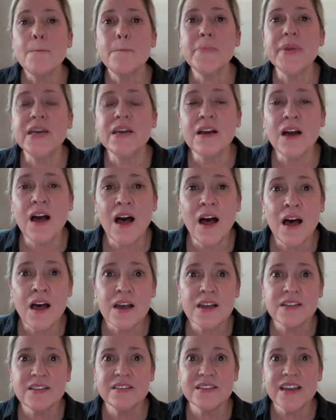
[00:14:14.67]

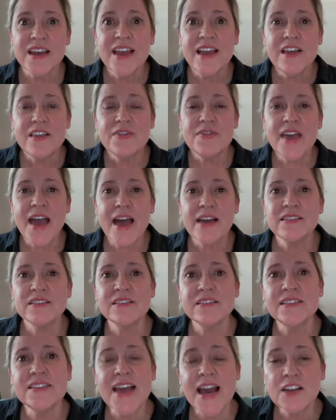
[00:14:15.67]
because that
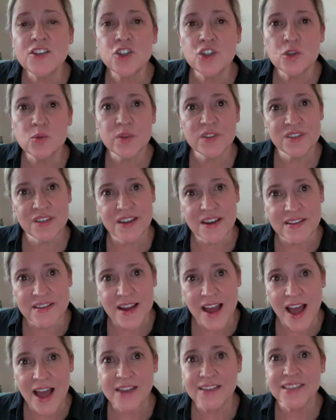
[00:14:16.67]
statute was
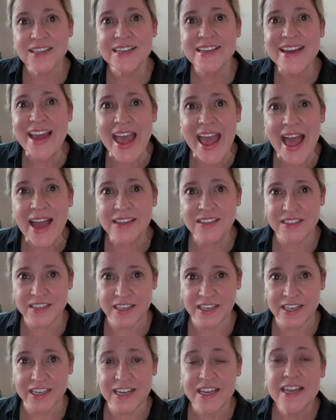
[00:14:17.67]
not
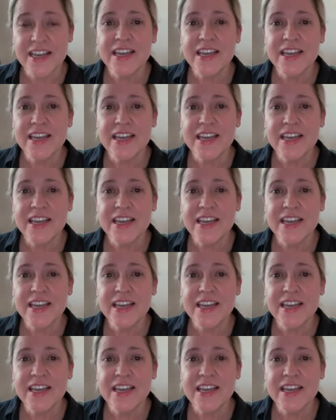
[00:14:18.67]
enacted